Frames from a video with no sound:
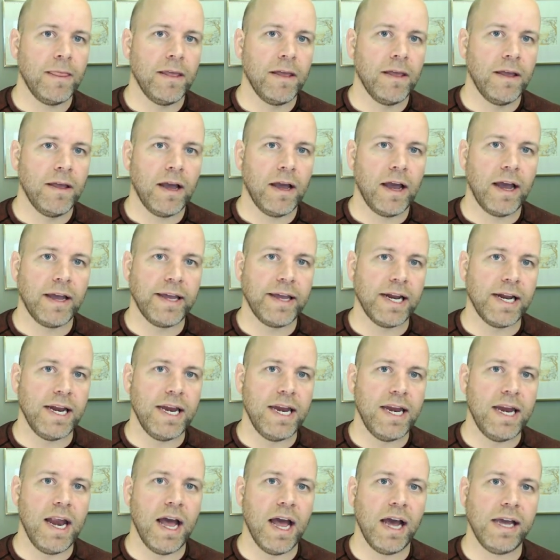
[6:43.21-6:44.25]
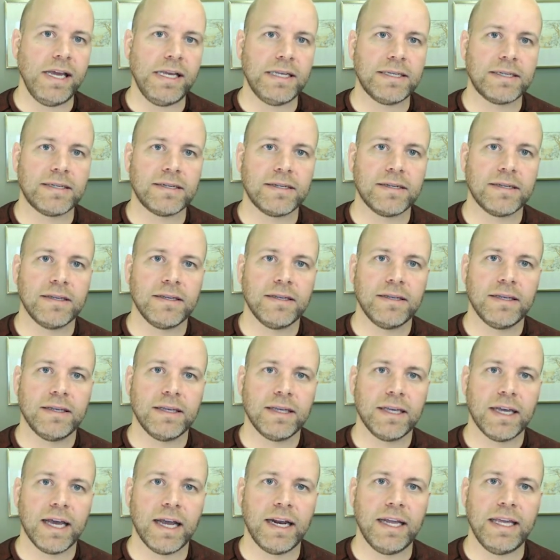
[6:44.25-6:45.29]
I get a nice
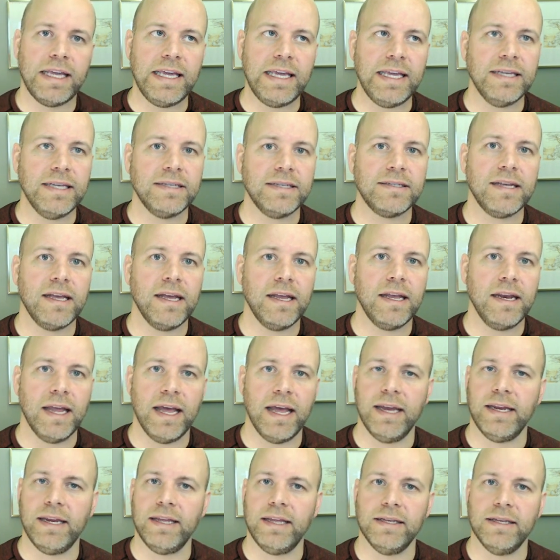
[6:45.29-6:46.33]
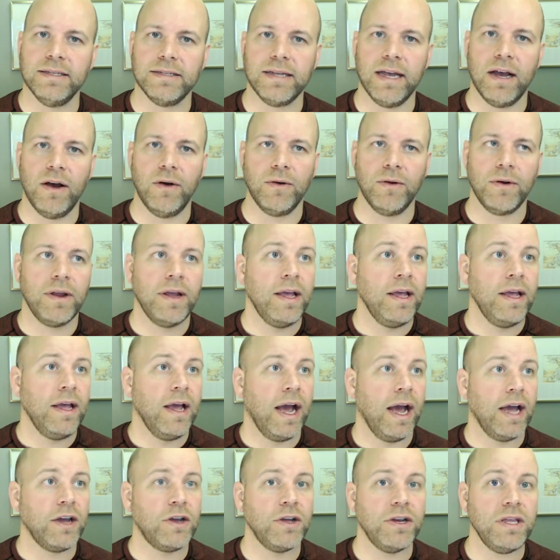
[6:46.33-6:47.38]
kind of ease in and ease out.
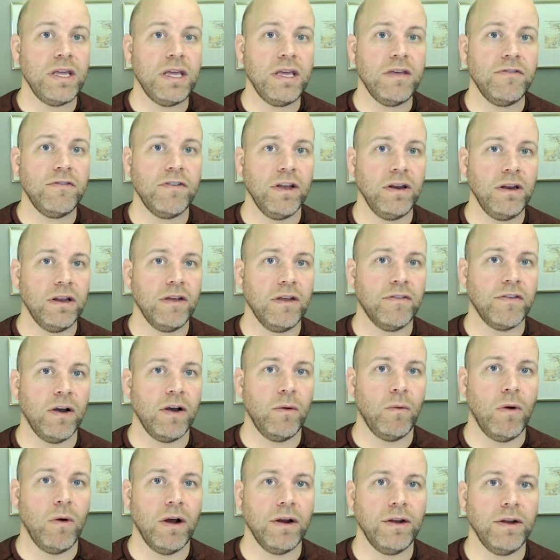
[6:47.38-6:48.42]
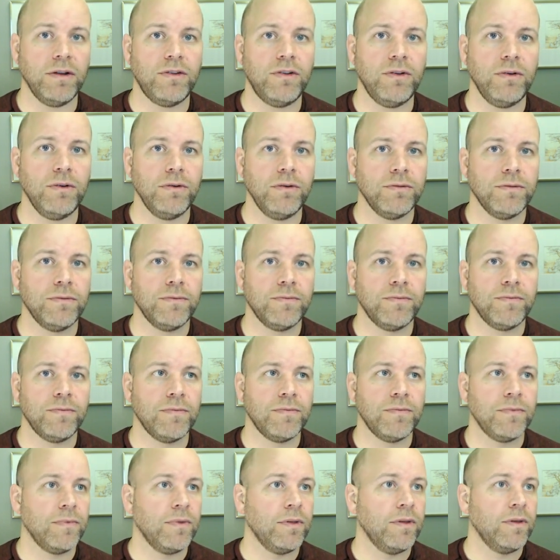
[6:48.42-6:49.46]
I could even, if I wanted to,
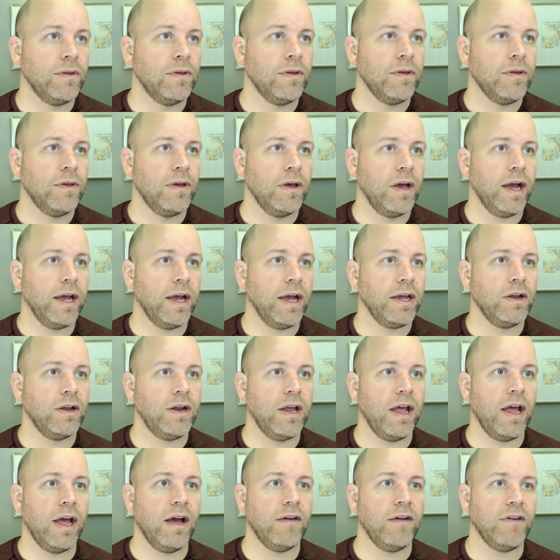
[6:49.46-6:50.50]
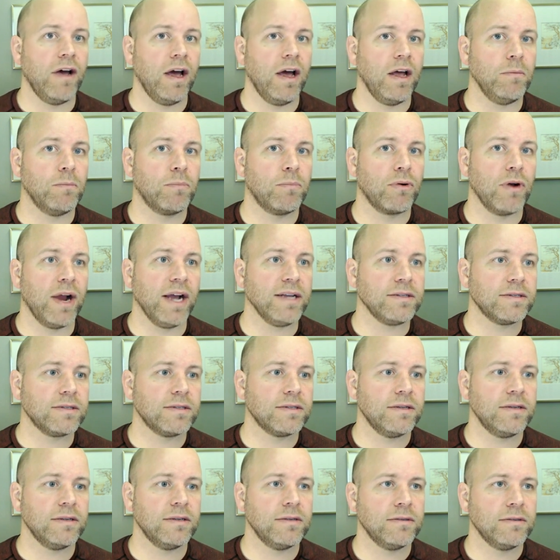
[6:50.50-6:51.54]
I could have on
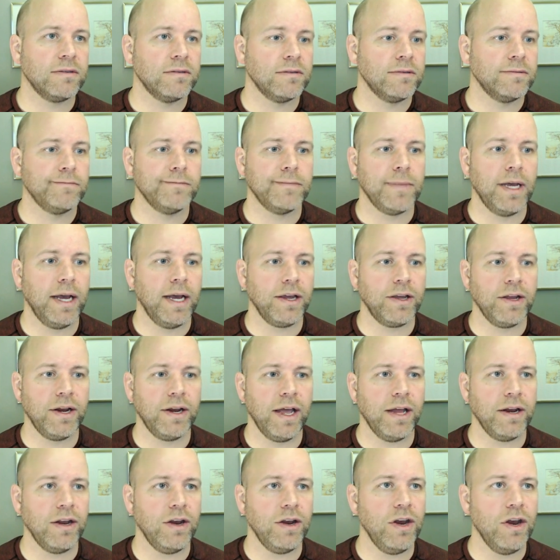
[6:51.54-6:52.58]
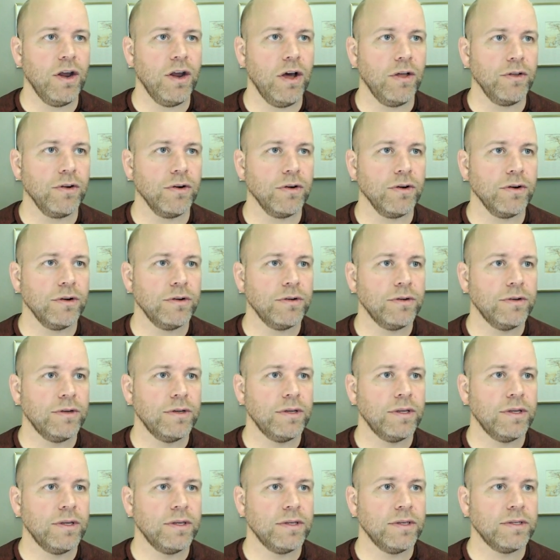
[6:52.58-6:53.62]
pressed, I could add another
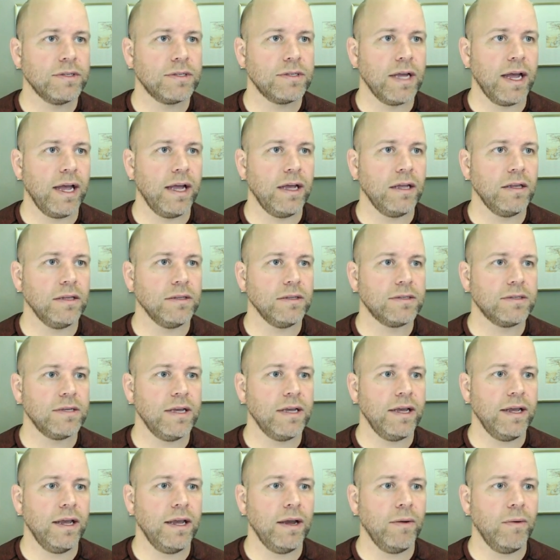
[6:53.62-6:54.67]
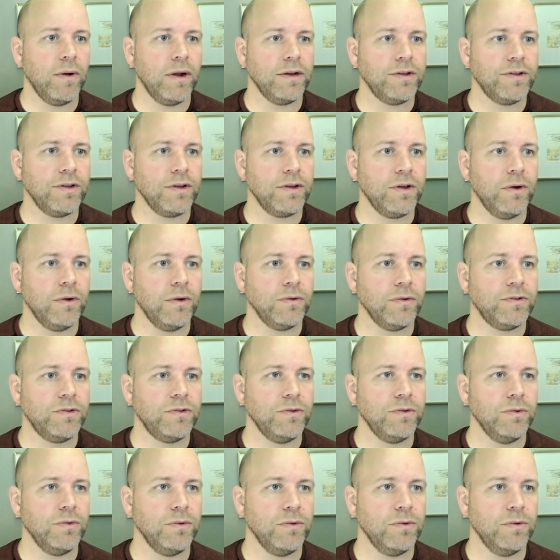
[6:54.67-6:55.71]
style. Let's say I wanted to go
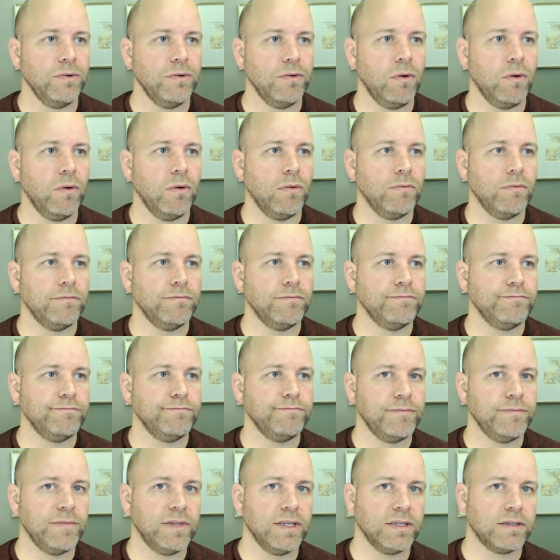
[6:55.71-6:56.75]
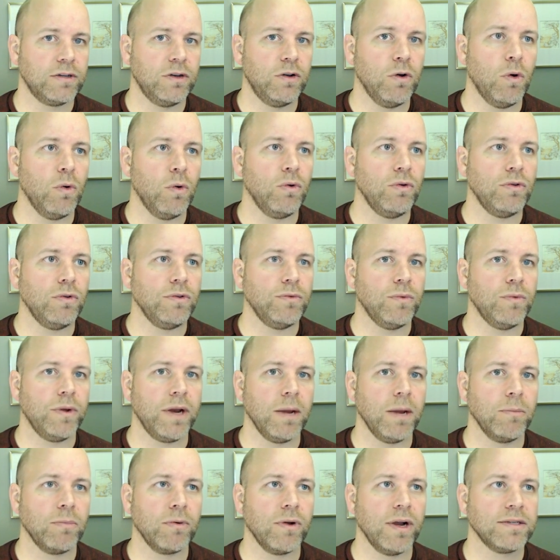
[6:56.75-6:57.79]
to this gold when I
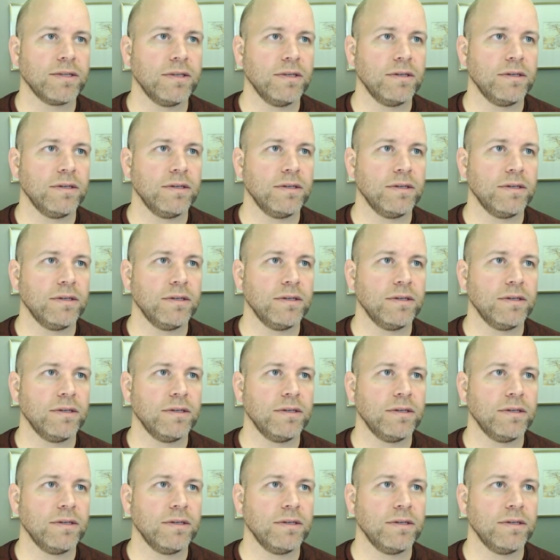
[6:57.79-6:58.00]
press it.